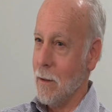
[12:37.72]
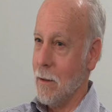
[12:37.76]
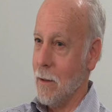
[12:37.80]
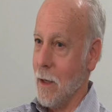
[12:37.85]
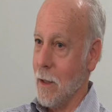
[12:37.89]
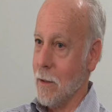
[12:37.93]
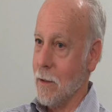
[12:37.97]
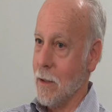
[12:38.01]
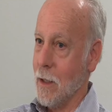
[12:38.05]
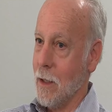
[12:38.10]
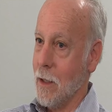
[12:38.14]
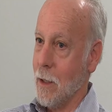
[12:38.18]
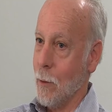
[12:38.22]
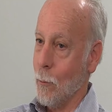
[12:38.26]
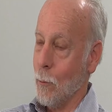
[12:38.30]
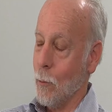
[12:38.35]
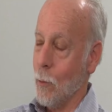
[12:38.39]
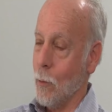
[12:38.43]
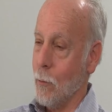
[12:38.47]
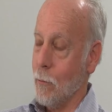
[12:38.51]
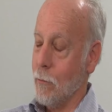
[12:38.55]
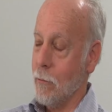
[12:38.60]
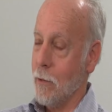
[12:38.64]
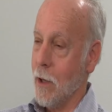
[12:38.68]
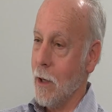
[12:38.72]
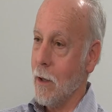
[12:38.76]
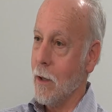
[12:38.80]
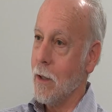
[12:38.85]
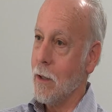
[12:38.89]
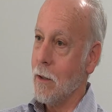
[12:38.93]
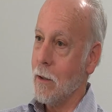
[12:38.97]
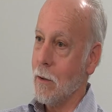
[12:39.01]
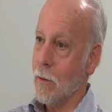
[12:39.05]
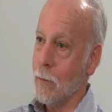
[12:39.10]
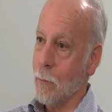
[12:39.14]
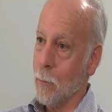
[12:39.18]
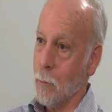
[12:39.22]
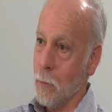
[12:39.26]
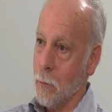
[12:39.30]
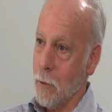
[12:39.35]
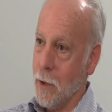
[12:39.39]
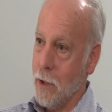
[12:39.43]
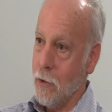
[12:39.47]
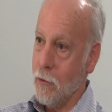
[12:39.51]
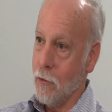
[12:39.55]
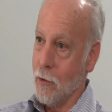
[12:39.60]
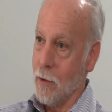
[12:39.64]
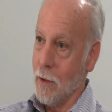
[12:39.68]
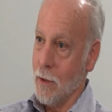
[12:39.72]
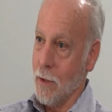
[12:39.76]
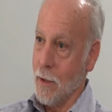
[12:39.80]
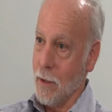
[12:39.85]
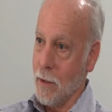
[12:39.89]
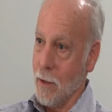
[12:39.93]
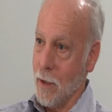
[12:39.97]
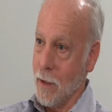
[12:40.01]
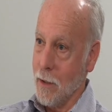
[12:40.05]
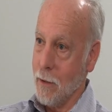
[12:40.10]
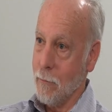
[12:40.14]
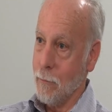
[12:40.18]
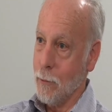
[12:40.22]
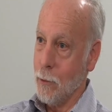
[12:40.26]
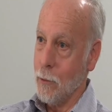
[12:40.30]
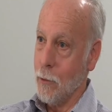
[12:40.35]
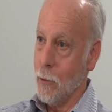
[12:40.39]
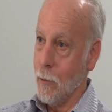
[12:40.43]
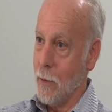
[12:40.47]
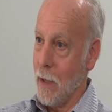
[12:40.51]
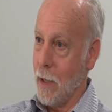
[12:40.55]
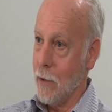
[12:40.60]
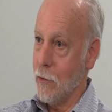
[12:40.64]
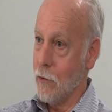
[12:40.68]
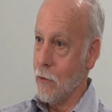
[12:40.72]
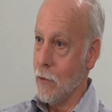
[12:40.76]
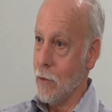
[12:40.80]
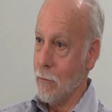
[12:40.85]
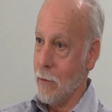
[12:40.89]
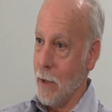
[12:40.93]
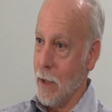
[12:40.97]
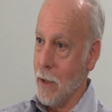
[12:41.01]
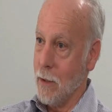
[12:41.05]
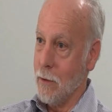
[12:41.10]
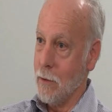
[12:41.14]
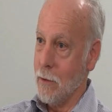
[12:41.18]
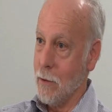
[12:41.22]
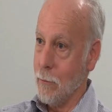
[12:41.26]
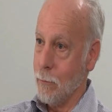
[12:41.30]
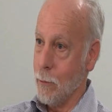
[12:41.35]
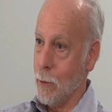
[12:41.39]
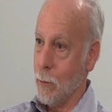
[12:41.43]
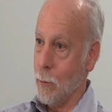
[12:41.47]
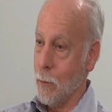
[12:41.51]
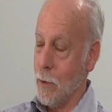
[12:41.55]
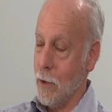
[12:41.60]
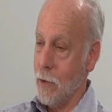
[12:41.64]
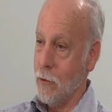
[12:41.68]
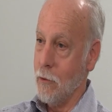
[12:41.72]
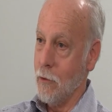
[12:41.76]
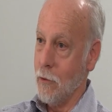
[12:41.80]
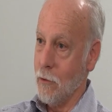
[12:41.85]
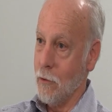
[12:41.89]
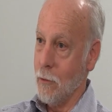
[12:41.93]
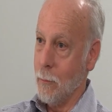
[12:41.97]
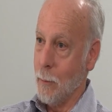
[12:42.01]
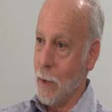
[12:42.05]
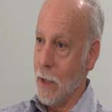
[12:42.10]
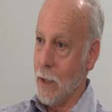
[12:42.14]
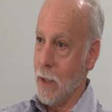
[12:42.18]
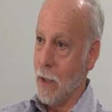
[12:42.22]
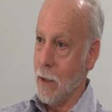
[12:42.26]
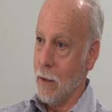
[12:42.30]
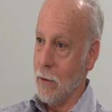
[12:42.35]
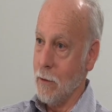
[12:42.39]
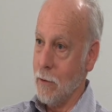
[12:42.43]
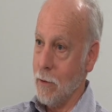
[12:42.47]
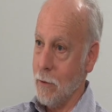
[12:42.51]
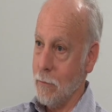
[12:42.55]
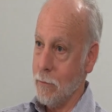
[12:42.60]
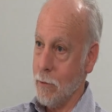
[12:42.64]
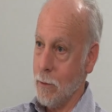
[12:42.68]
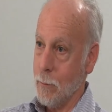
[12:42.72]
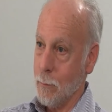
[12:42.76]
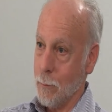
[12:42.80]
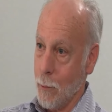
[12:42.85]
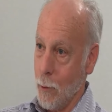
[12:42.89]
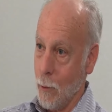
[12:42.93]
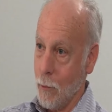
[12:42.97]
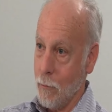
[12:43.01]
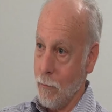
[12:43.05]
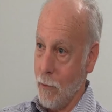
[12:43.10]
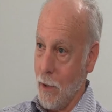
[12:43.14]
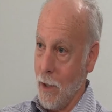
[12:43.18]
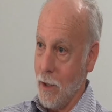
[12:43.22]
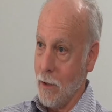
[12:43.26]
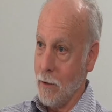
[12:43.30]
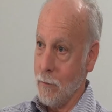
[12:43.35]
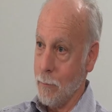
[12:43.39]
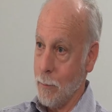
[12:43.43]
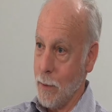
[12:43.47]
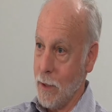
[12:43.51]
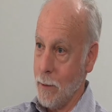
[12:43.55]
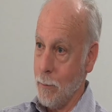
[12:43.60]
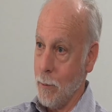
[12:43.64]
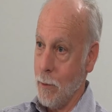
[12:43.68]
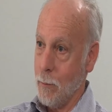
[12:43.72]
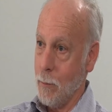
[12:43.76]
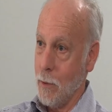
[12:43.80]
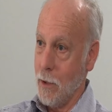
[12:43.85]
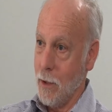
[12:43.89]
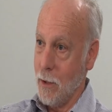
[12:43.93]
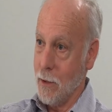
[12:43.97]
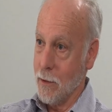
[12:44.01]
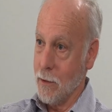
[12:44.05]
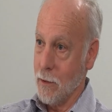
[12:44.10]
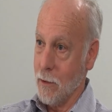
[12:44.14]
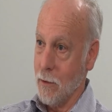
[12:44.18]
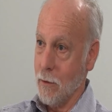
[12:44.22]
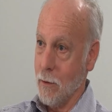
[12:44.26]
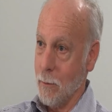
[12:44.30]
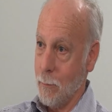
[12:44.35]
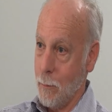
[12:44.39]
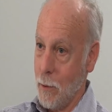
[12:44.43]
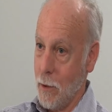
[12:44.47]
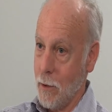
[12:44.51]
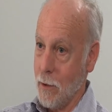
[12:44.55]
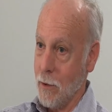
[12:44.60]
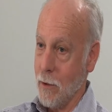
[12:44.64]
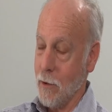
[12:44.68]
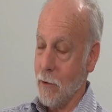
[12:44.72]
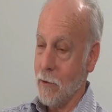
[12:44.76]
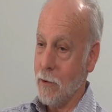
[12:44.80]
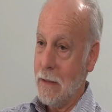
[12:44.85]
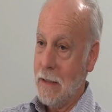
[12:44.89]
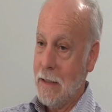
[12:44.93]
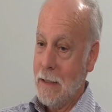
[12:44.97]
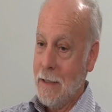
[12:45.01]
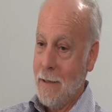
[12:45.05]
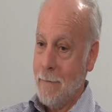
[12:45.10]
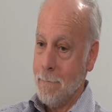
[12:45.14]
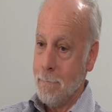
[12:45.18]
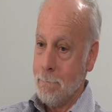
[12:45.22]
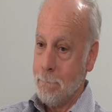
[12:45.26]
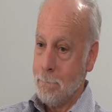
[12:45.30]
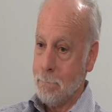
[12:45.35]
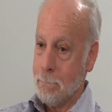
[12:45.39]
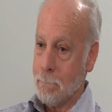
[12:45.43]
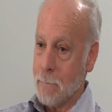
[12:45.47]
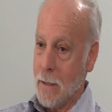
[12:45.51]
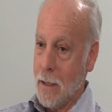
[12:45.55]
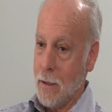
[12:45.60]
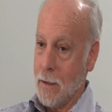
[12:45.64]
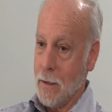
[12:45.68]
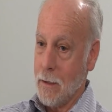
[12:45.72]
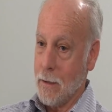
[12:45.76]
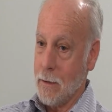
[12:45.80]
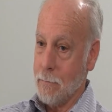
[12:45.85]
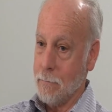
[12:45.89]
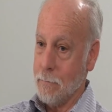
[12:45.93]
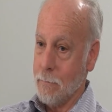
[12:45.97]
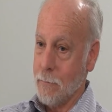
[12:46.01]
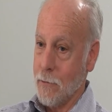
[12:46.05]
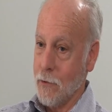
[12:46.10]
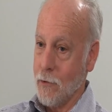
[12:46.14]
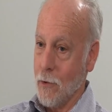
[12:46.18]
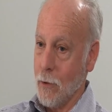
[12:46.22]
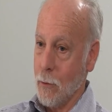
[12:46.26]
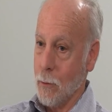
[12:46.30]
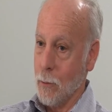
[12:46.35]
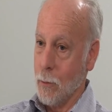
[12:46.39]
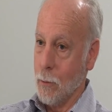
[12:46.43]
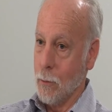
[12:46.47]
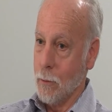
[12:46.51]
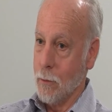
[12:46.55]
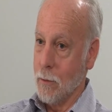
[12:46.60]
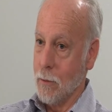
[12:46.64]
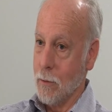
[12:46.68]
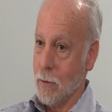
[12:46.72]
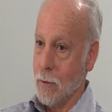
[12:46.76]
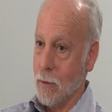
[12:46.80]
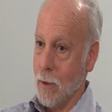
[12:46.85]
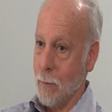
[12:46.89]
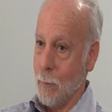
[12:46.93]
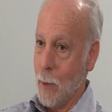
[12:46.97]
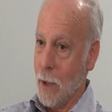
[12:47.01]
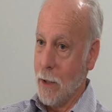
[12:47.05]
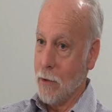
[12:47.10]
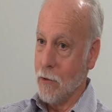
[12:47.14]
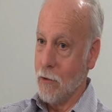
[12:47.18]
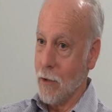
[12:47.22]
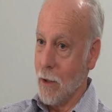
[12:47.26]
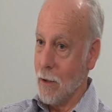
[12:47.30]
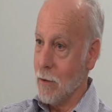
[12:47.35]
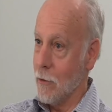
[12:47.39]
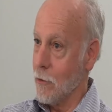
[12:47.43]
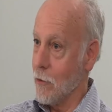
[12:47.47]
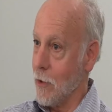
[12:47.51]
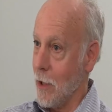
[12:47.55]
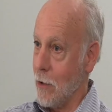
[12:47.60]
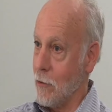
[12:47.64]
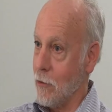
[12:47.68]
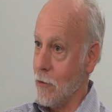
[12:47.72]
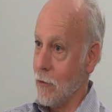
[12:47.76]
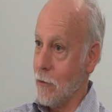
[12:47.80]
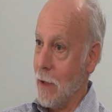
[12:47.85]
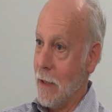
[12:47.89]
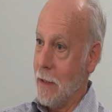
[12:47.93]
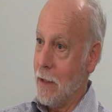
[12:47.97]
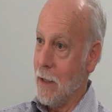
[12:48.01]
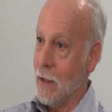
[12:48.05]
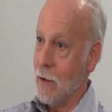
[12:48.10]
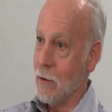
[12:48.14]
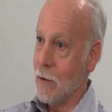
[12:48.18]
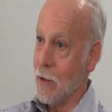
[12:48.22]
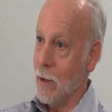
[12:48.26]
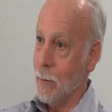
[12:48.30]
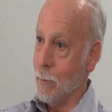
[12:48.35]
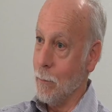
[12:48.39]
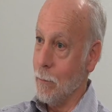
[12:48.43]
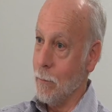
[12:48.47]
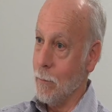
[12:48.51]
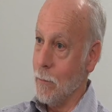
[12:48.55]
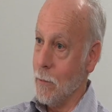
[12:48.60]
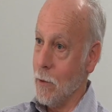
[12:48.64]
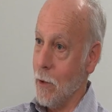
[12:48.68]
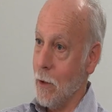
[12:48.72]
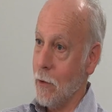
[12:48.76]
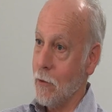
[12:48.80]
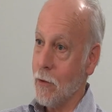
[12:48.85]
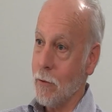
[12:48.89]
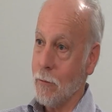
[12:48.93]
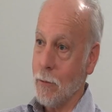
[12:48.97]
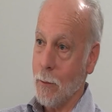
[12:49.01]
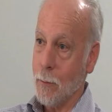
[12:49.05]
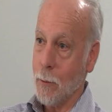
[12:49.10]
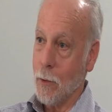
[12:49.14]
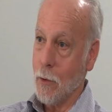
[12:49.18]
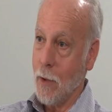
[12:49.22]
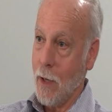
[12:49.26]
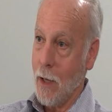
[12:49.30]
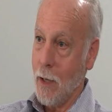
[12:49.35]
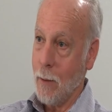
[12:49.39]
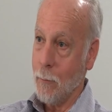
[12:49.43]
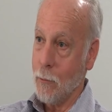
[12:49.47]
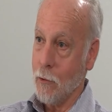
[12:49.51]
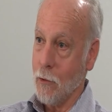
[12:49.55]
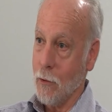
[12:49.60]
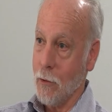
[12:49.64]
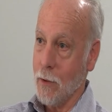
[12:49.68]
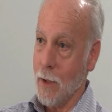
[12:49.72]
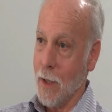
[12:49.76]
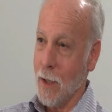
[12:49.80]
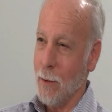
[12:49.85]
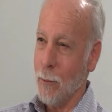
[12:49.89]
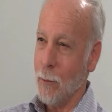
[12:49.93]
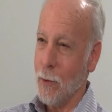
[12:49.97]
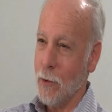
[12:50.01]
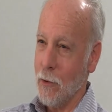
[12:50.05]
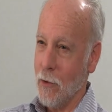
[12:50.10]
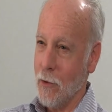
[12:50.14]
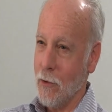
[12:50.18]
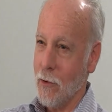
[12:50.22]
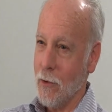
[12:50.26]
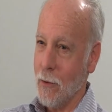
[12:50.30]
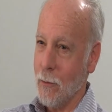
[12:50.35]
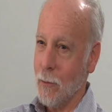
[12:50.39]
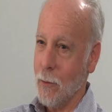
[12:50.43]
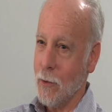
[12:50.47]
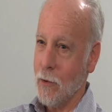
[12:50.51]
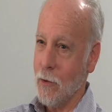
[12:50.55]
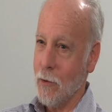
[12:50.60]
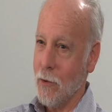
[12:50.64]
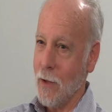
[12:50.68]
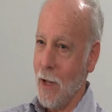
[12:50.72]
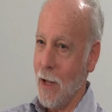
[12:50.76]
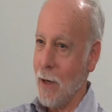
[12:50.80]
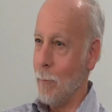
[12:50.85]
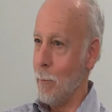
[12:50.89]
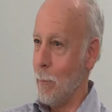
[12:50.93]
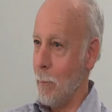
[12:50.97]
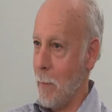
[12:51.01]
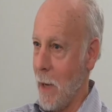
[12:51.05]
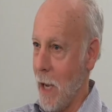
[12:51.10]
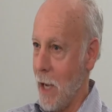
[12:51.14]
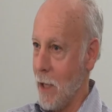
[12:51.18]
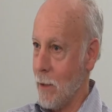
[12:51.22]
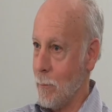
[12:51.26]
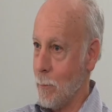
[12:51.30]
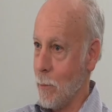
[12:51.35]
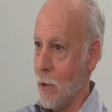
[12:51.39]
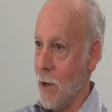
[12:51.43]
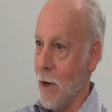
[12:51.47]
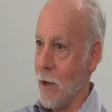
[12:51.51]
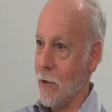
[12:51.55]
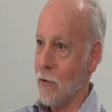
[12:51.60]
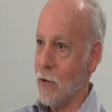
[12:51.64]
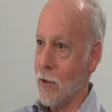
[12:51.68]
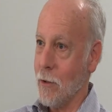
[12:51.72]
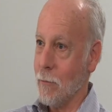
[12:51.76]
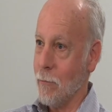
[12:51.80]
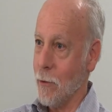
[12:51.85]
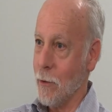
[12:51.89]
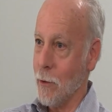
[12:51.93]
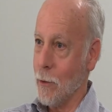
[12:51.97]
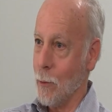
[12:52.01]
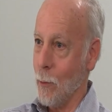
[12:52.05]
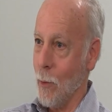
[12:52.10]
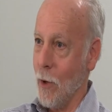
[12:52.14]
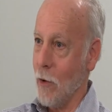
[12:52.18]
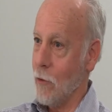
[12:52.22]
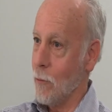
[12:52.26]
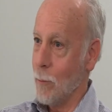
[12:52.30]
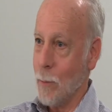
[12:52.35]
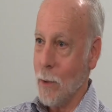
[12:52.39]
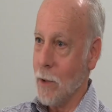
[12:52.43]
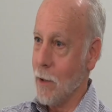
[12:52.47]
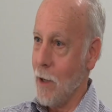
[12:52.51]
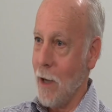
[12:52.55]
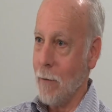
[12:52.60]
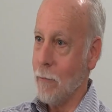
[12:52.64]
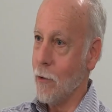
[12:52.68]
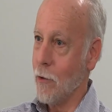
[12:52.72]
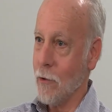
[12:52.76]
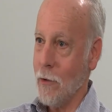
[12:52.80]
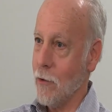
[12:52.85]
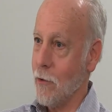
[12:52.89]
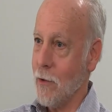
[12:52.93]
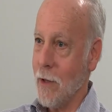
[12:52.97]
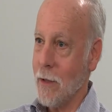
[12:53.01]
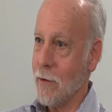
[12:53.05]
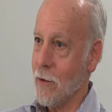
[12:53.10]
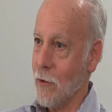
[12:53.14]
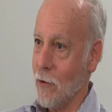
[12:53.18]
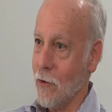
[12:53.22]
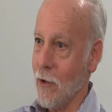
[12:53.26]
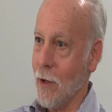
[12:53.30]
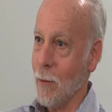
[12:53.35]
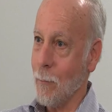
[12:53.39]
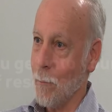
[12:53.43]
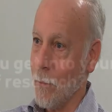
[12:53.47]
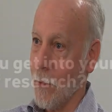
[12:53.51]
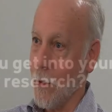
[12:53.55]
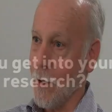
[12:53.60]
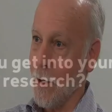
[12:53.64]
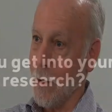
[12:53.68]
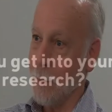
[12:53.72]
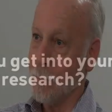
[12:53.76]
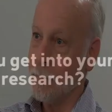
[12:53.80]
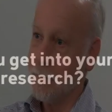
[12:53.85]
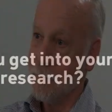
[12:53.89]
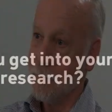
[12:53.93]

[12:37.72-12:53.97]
I think it will vary regionally. Like if you do that survey in different regions, you may get a different profile of people belonging to the parties. So my generalizations right now come largely from New Hampshire data, which is not a bad proxy for the US, but obviously it's not the same thing.